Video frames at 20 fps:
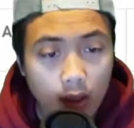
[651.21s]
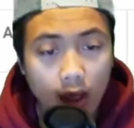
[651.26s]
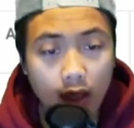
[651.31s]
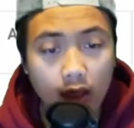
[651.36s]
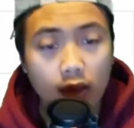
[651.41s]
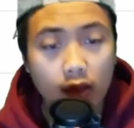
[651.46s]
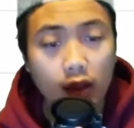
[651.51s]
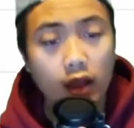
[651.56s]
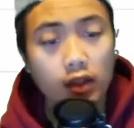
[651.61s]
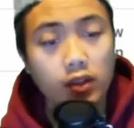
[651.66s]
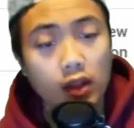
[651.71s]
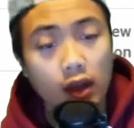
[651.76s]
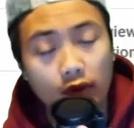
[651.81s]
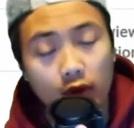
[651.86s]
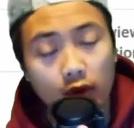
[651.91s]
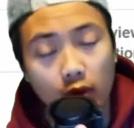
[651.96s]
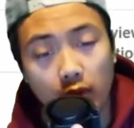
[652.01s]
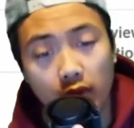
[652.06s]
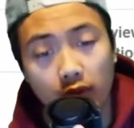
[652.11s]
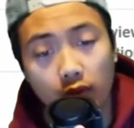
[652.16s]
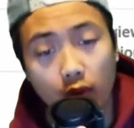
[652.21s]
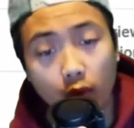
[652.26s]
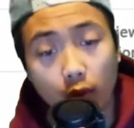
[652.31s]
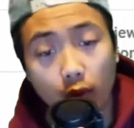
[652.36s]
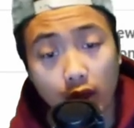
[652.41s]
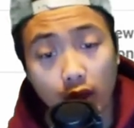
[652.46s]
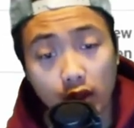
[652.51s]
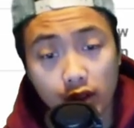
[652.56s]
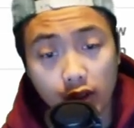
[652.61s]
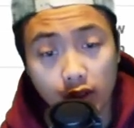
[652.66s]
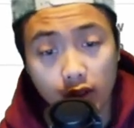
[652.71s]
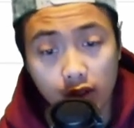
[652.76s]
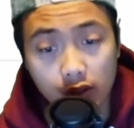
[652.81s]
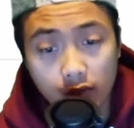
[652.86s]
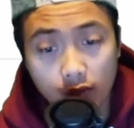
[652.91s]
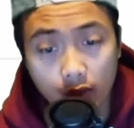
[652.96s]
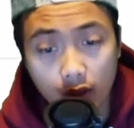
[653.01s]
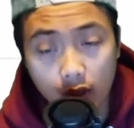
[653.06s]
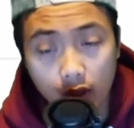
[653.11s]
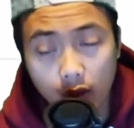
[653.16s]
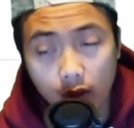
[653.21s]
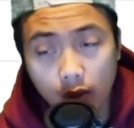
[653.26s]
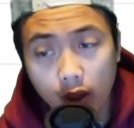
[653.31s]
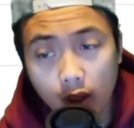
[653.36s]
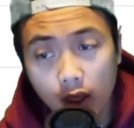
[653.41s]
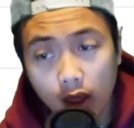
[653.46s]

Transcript: thanks everyone for watching this video.